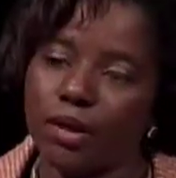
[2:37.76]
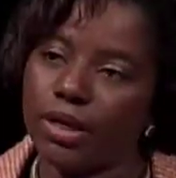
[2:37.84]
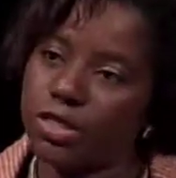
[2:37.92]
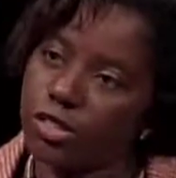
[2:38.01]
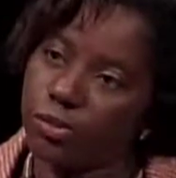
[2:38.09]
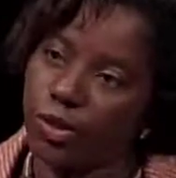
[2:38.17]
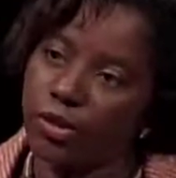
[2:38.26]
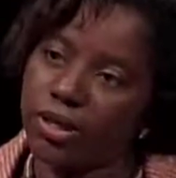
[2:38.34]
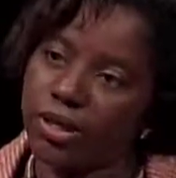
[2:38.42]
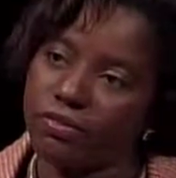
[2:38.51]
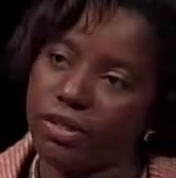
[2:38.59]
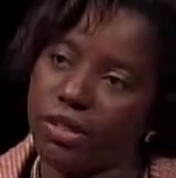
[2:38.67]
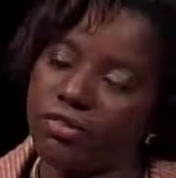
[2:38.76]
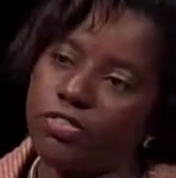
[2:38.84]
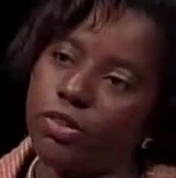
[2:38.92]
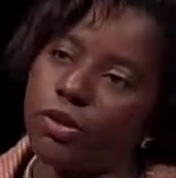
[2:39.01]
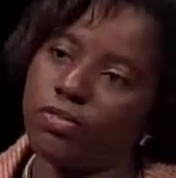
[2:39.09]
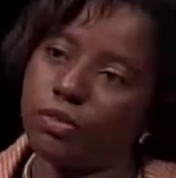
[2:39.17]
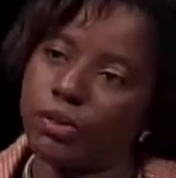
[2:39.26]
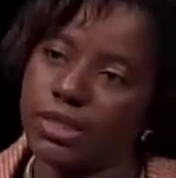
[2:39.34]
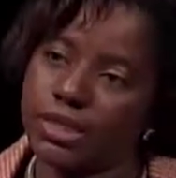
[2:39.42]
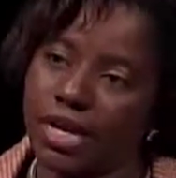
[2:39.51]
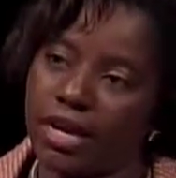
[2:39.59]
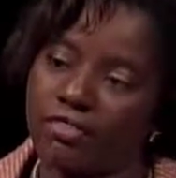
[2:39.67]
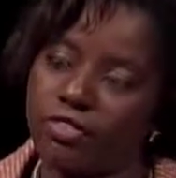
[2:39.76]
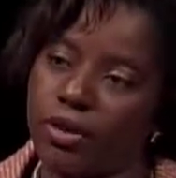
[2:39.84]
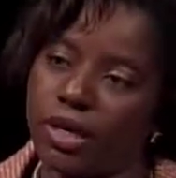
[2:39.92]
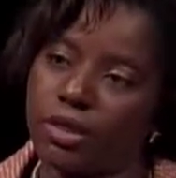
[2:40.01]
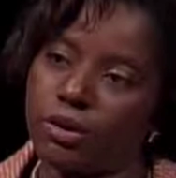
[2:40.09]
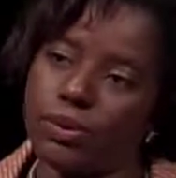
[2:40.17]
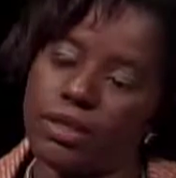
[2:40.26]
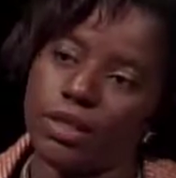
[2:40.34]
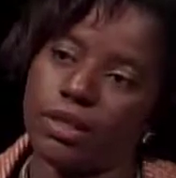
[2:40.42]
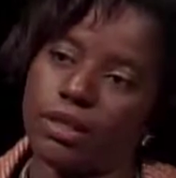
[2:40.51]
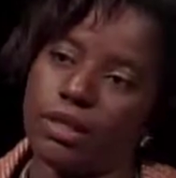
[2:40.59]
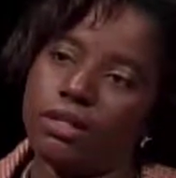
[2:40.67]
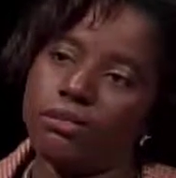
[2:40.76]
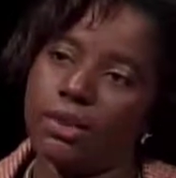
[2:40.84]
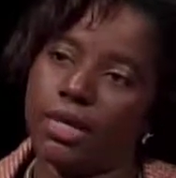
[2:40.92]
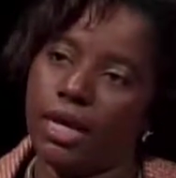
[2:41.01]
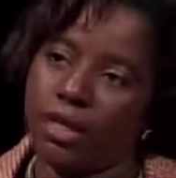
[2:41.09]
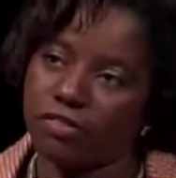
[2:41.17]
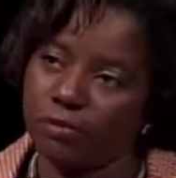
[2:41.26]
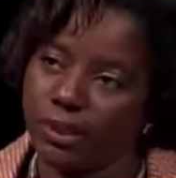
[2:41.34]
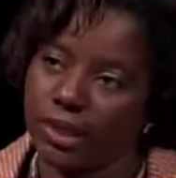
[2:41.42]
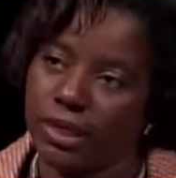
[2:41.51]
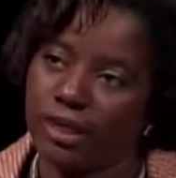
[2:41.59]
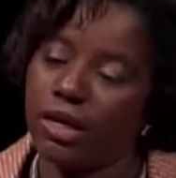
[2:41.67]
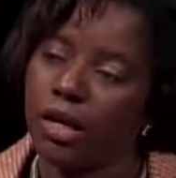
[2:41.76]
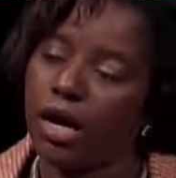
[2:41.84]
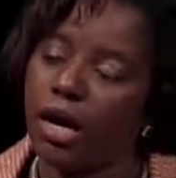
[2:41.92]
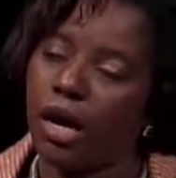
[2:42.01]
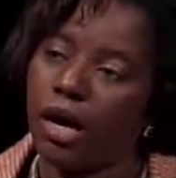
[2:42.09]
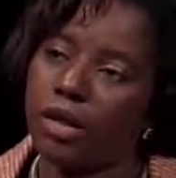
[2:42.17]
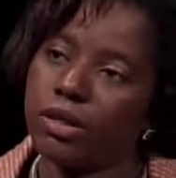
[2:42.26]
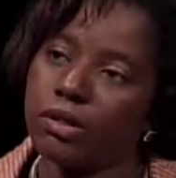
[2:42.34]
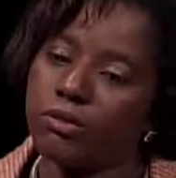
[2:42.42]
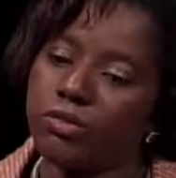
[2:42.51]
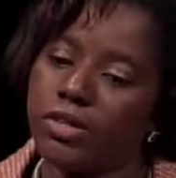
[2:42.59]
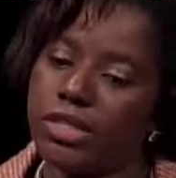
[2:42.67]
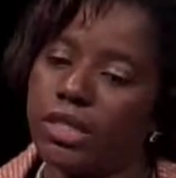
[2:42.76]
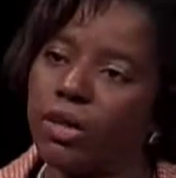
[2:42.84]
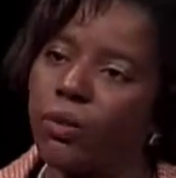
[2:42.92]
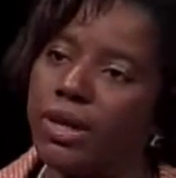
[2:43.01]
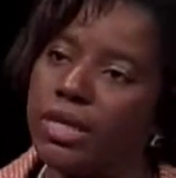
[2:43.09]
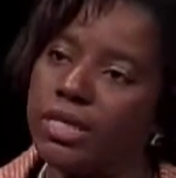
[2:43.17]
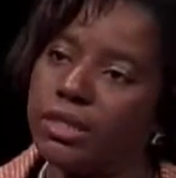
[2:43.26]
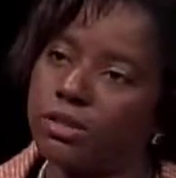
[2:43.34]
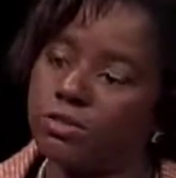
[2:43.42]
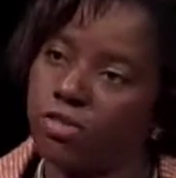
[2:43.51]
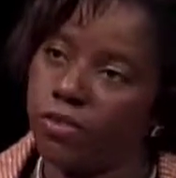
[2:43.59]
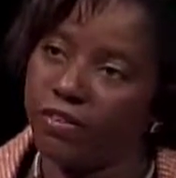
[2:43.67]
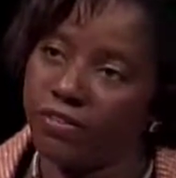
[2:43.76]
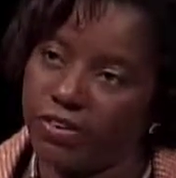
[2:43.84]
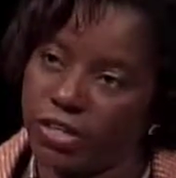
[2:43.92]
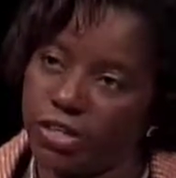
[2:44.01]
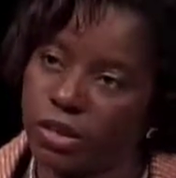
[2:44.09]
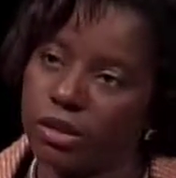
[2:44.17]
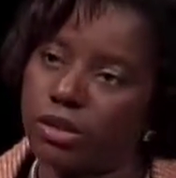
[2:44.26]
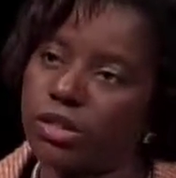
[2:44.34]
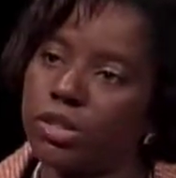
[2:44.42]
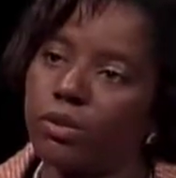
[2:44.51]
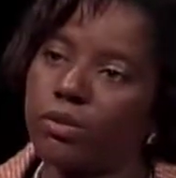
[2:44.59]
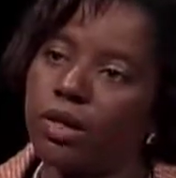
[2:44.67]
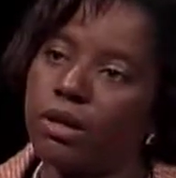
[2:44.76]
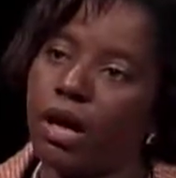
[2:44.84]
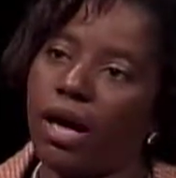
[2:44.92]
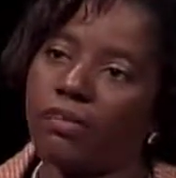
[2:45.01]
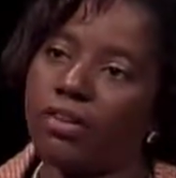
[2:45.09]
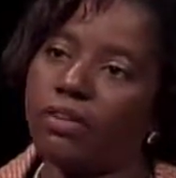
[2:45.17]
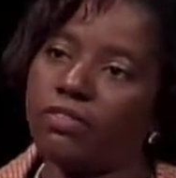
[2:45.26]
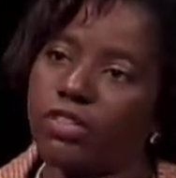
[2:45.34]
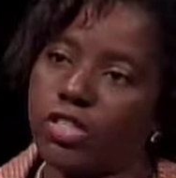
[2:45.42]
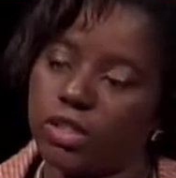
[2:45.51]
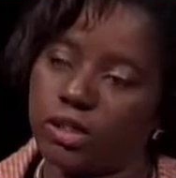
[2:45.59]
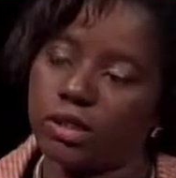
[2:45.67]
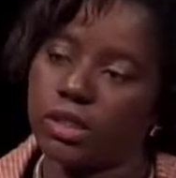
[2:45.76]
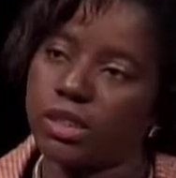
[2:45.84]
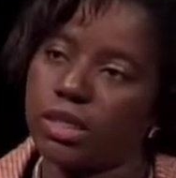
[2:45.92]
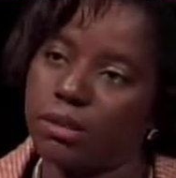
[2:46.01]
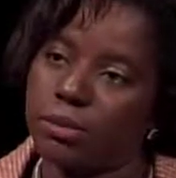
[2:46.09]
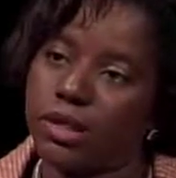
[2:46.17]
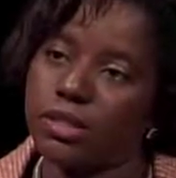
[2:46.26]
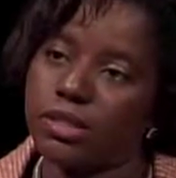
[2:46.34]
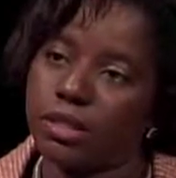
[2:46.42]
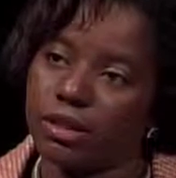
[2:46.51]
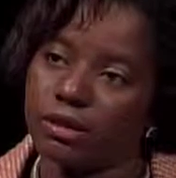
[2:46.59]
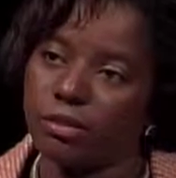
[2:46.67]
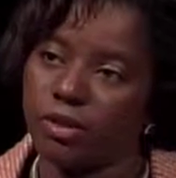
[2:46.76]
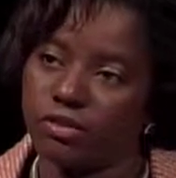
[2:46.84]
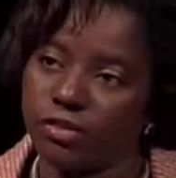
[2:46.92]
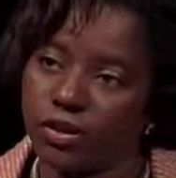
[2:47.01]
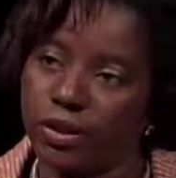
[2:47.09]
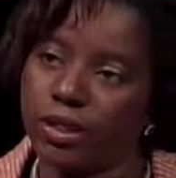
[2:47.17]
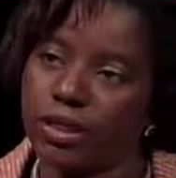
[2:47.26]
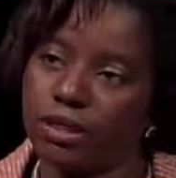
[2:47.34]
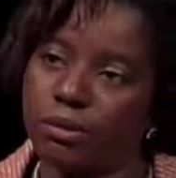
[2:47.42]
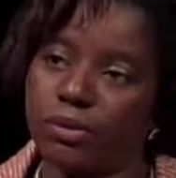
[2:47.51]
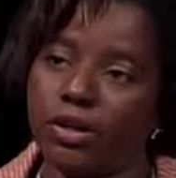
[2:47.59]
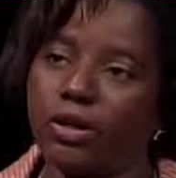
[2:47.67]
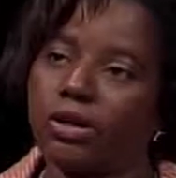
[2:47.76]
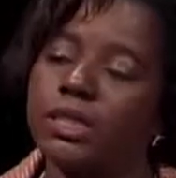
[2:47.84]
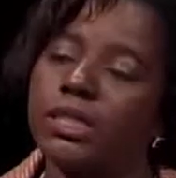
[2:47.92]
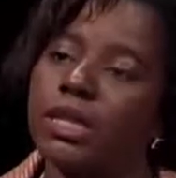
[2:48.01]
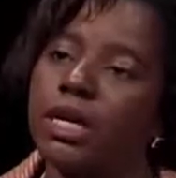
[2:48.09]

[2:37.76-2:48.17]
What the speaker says: and tomorrow evening a few of our staff, together with the Urban Health Plan, are raising awareness through a vigil. So they're having a vigil that's going to be on Southern Boulevard in the Bronx,